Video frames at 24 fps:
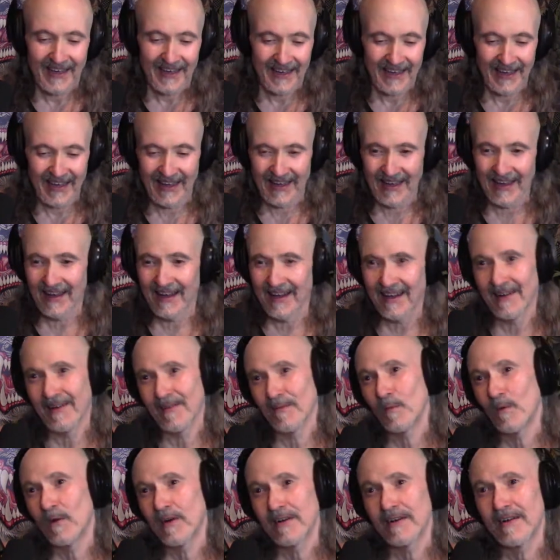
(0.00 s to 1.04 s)

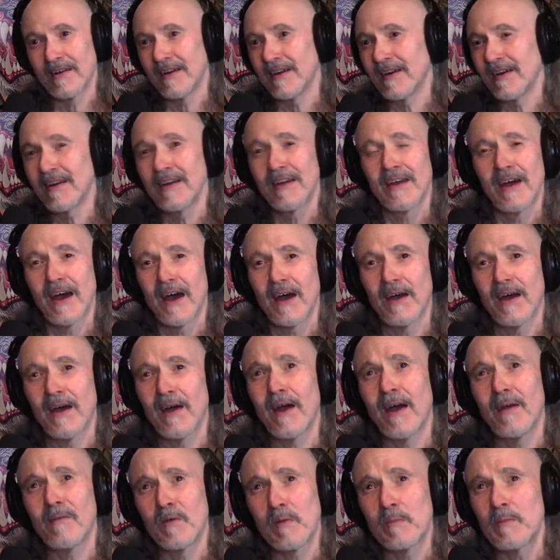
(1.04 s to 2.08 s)
Uh, what a, I,
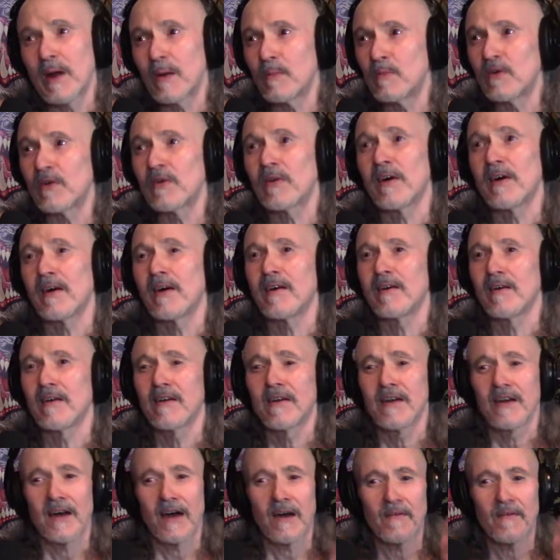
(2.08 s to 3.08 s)
I remember a, a,